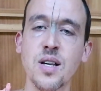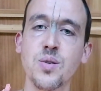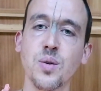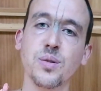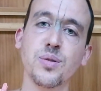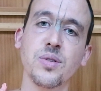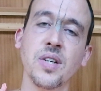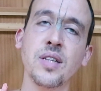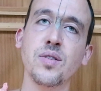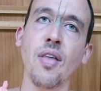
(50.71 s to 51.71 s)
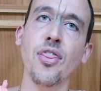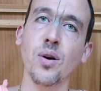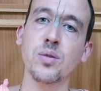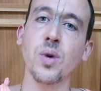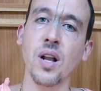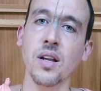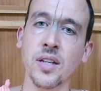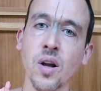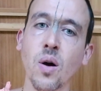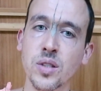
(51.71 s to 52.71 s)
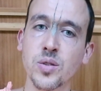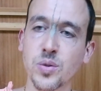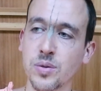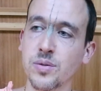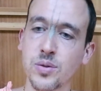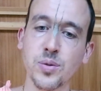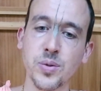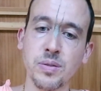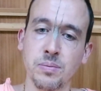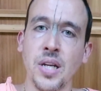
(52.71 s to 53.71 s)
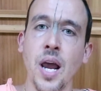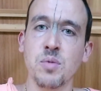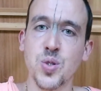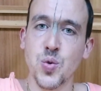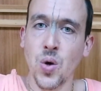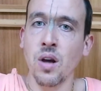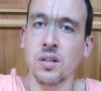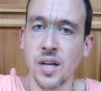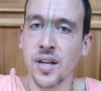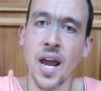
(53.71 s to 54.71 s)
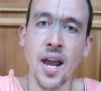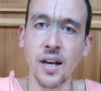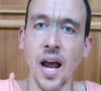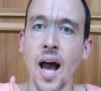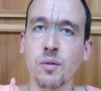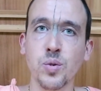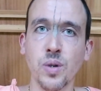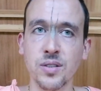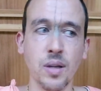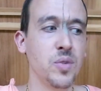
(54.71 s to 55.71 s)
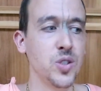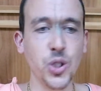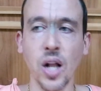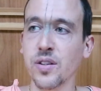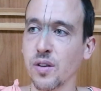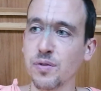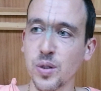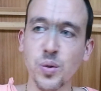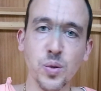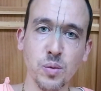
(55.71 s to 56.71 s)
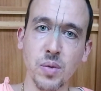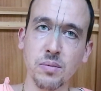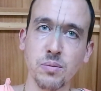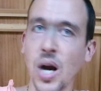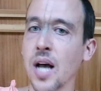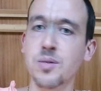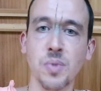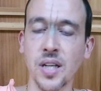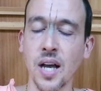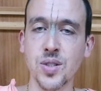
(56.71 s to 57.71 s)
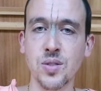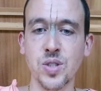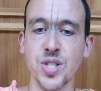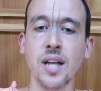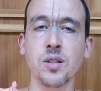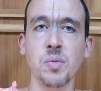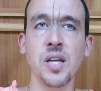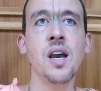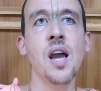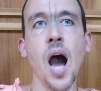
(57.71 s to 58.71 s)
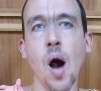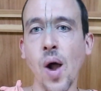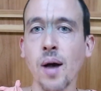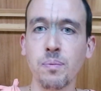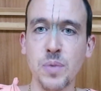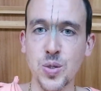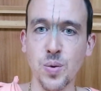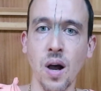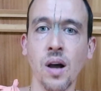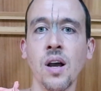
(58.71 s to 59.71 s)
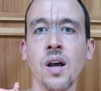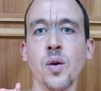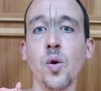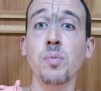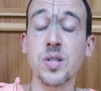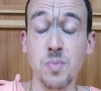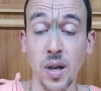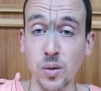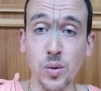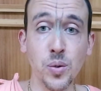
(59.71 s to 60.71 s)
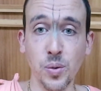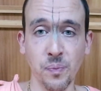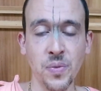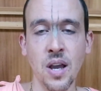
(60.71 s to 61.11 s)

So Indra thought, well, in order to become strong again, I have to accept the shelter of a guru, but Brihaspati has rejected me, I'll have Vishwarupa as my guru.